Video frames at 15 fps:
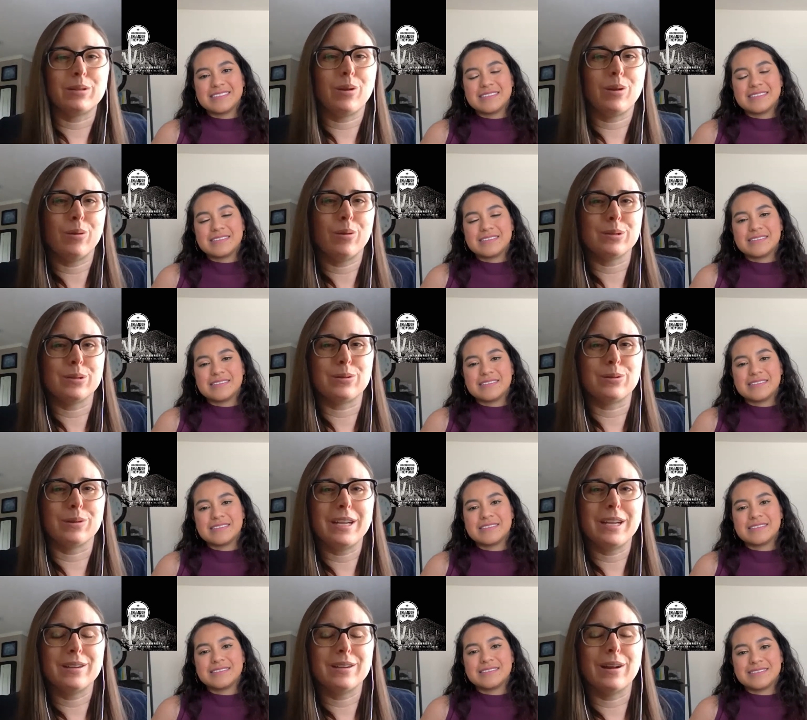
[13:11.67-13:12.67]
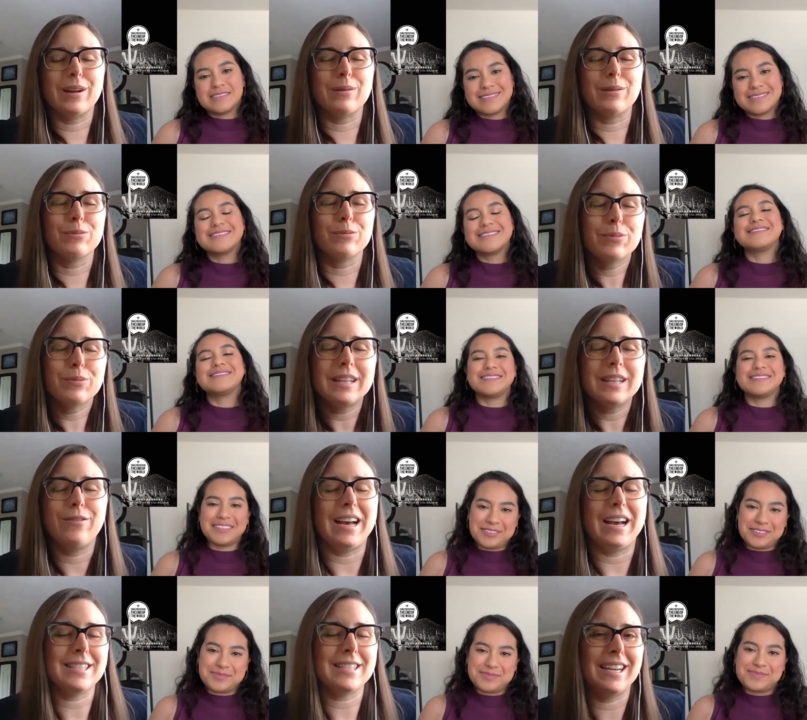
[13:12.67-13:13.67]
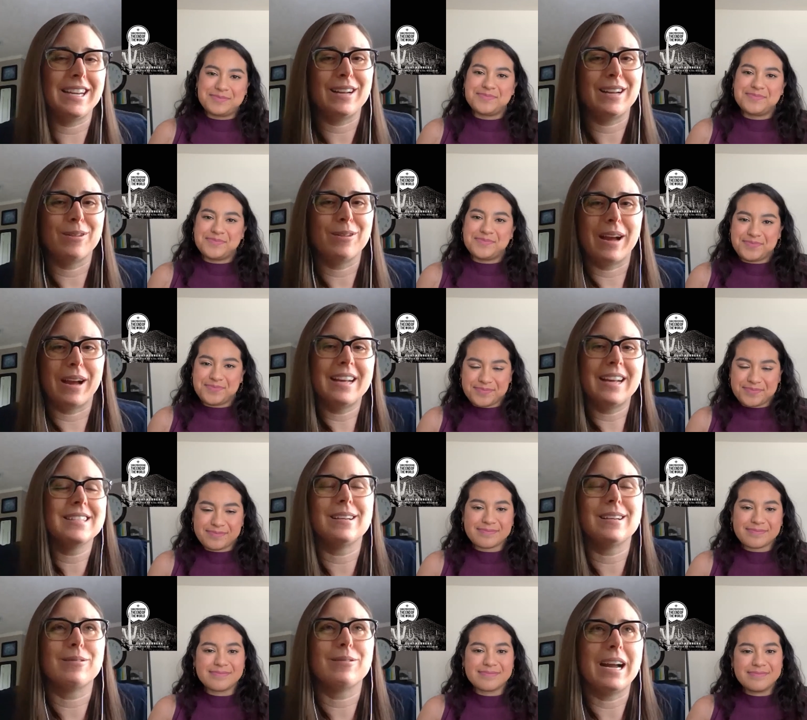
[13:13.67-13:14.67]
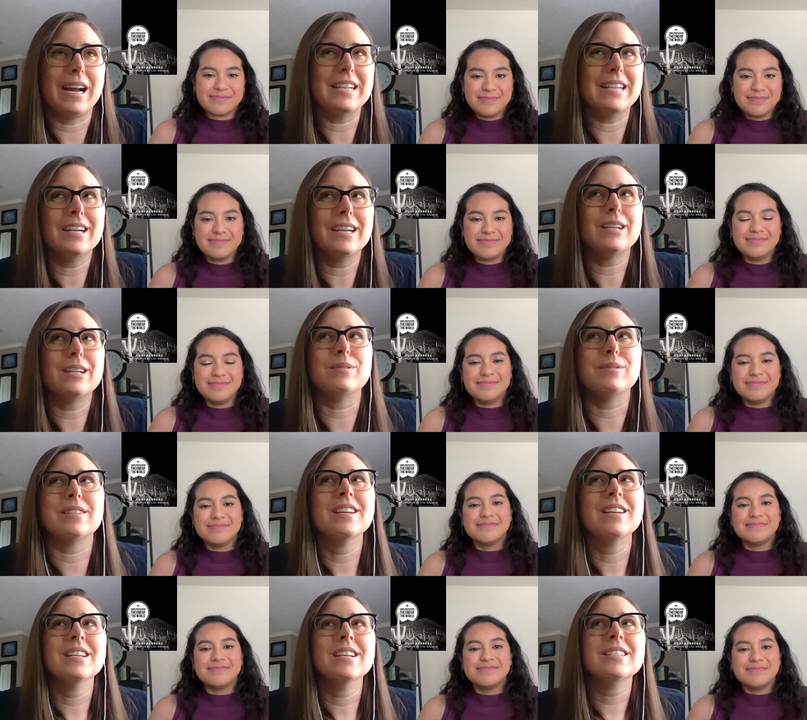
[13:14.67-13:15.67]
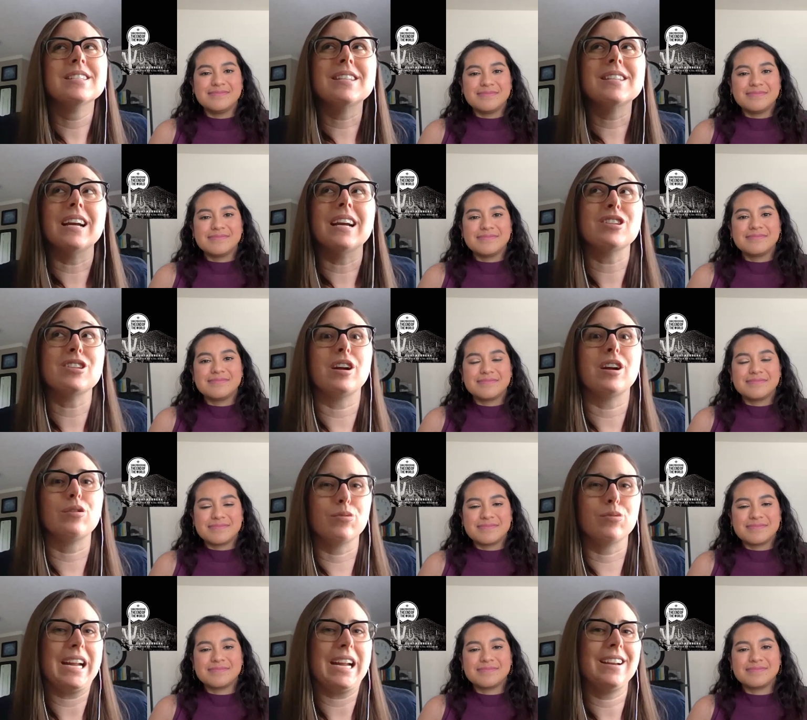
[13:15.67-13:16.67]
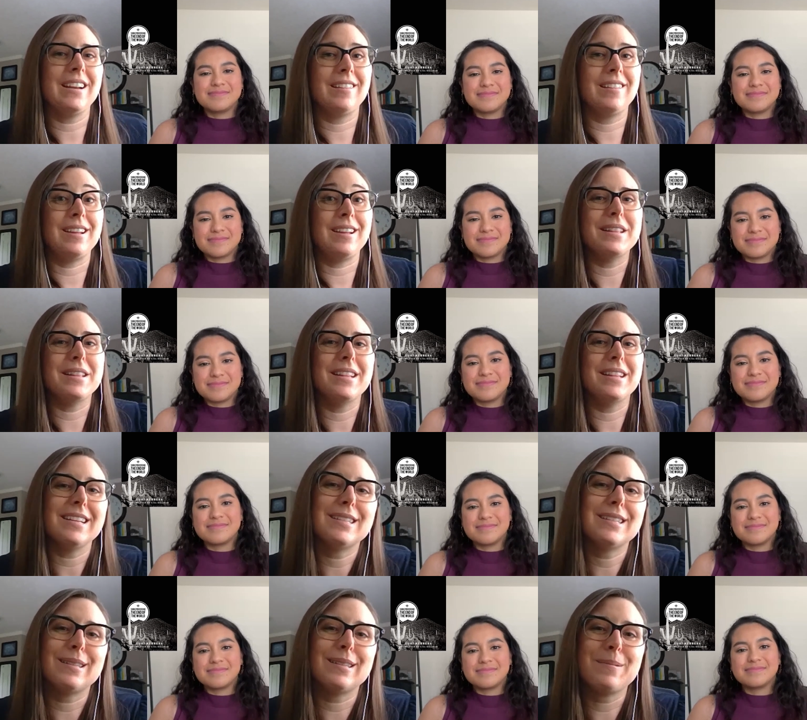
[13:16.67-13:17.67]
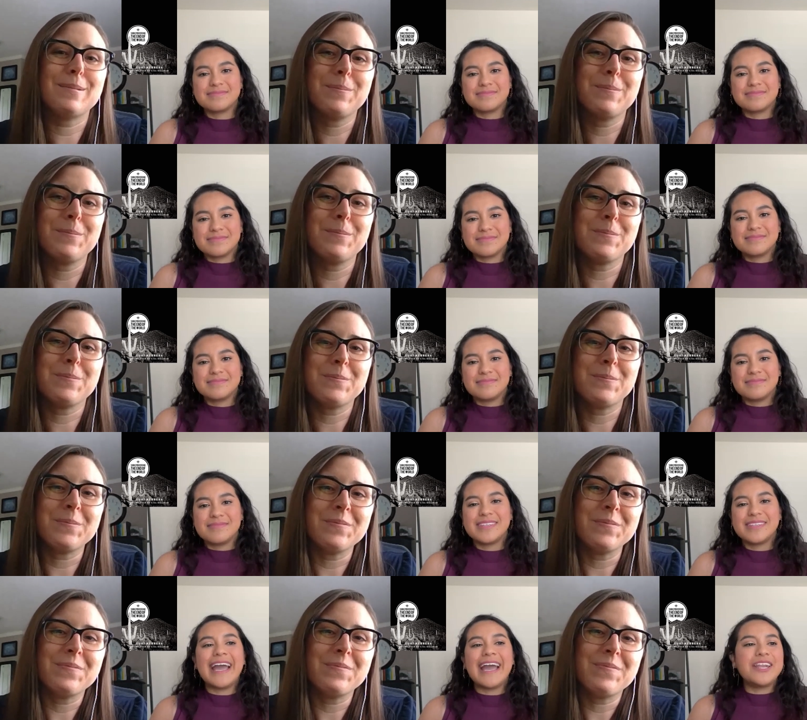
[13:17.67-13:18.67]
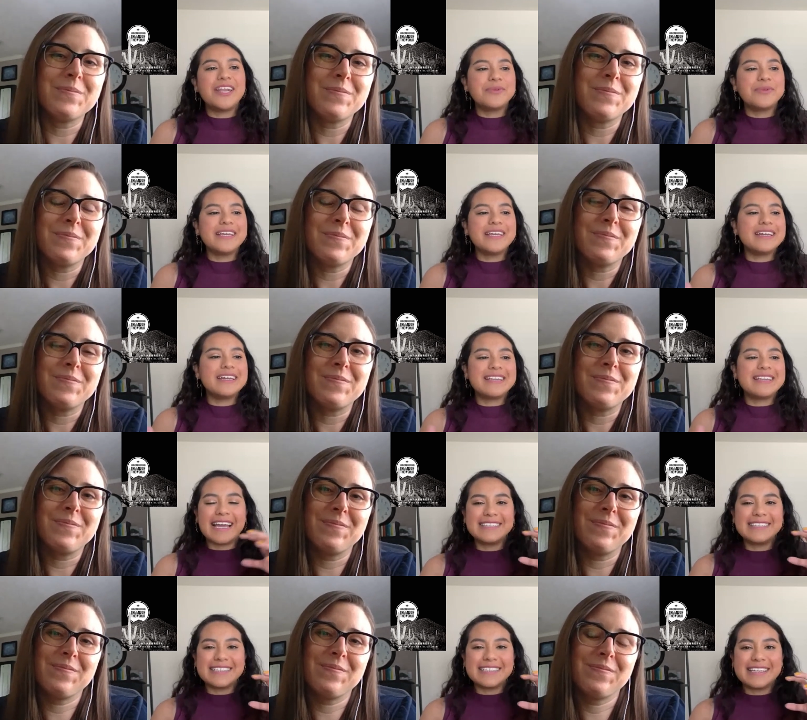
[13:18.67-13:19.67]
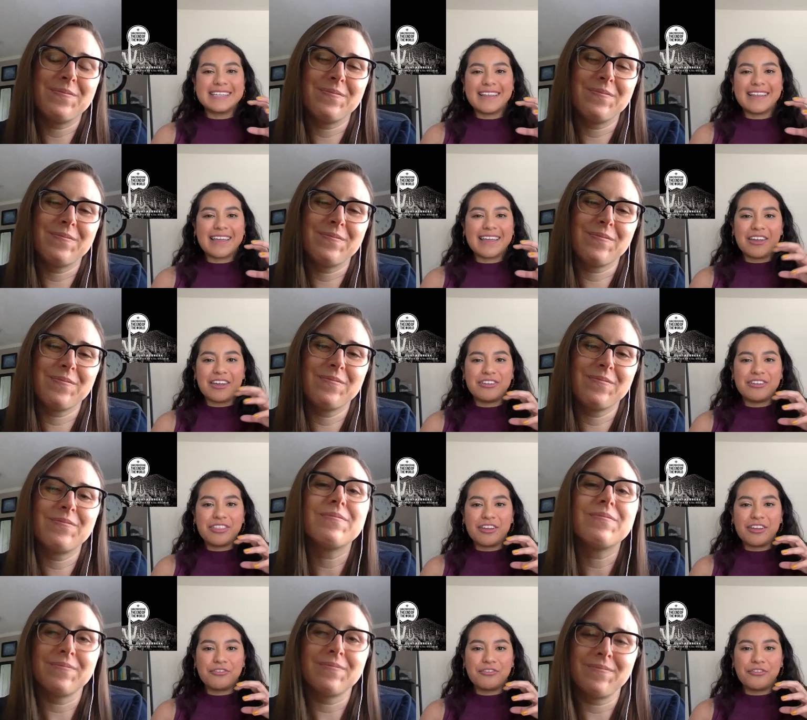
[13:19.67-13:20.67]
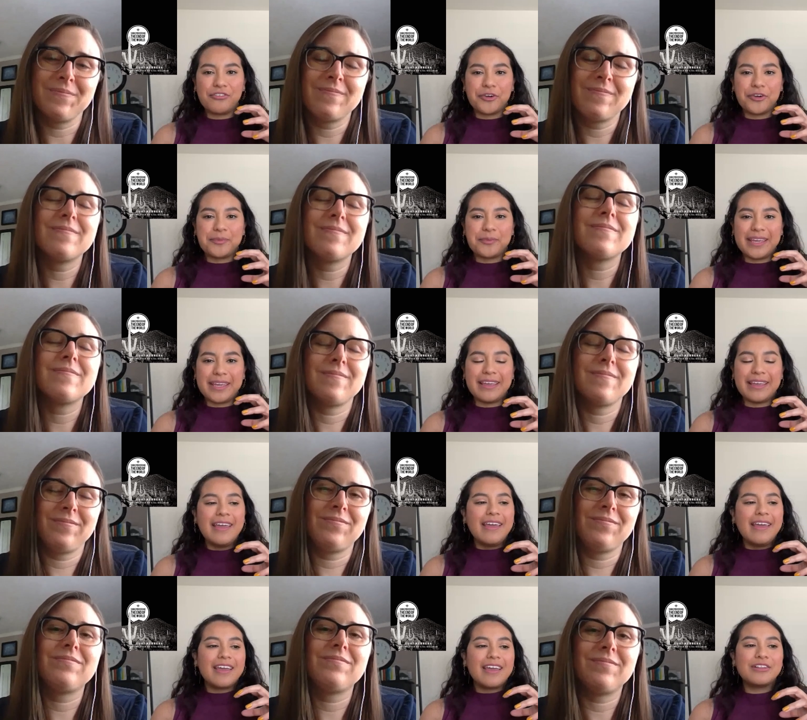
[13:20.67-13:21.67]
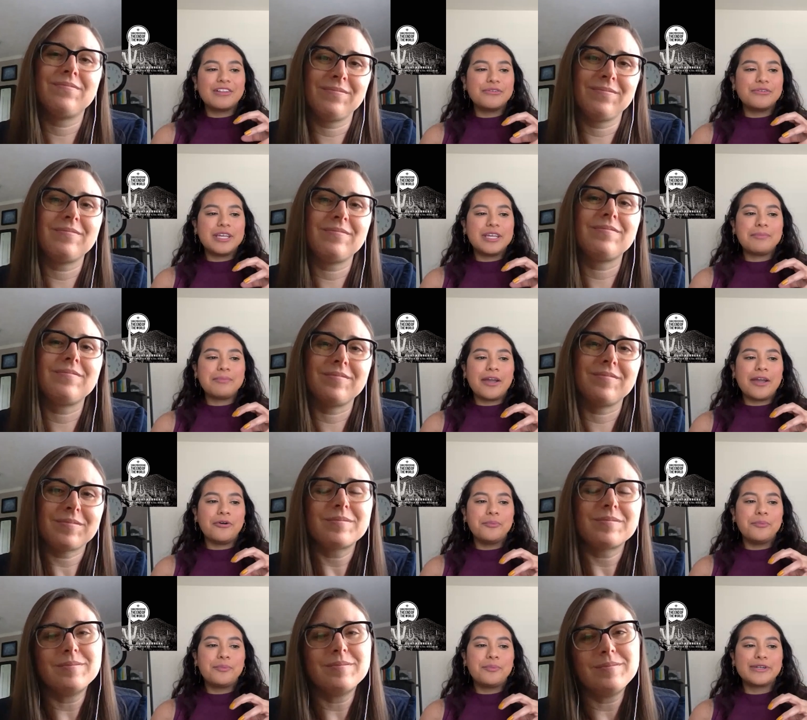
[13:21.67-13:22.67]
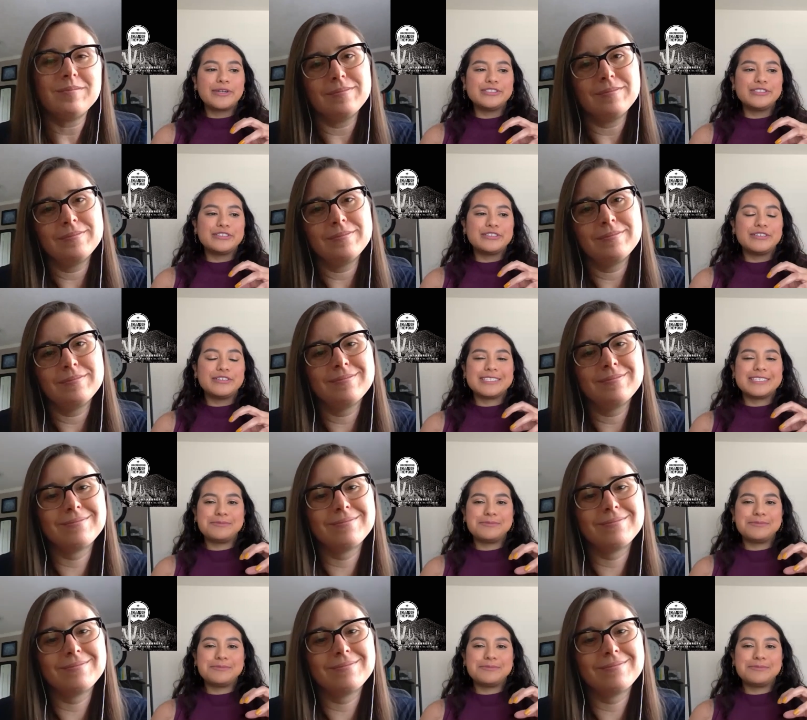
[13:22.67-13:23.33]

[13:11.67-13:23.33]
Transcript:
Speaker 1: throughout the whole story in a really fascinating way. So identity was such a great theme in
Speaker 2: this. Yeah, and it really connected like everything for me, including my own personal